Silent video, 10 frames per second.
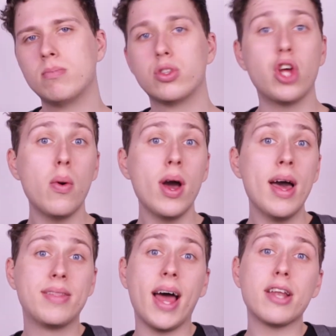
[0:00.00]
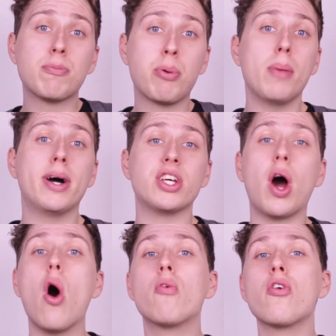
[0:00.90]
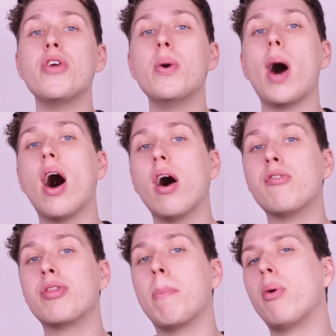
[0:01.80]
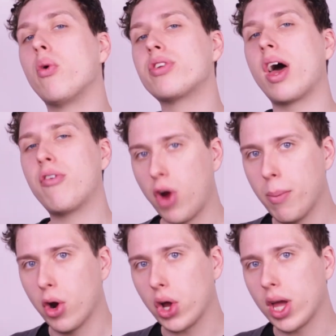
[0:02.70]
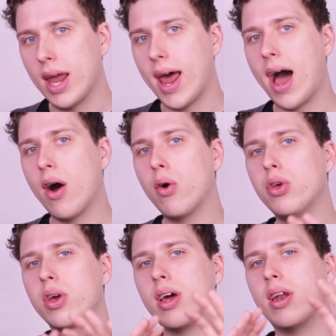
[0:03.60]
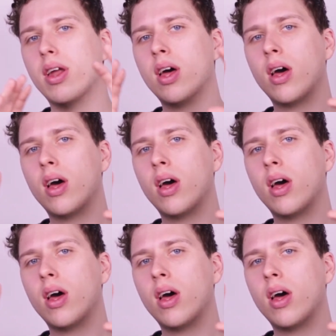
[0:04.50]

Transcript: So that's pretty much an overview of the bullseye framework and how you can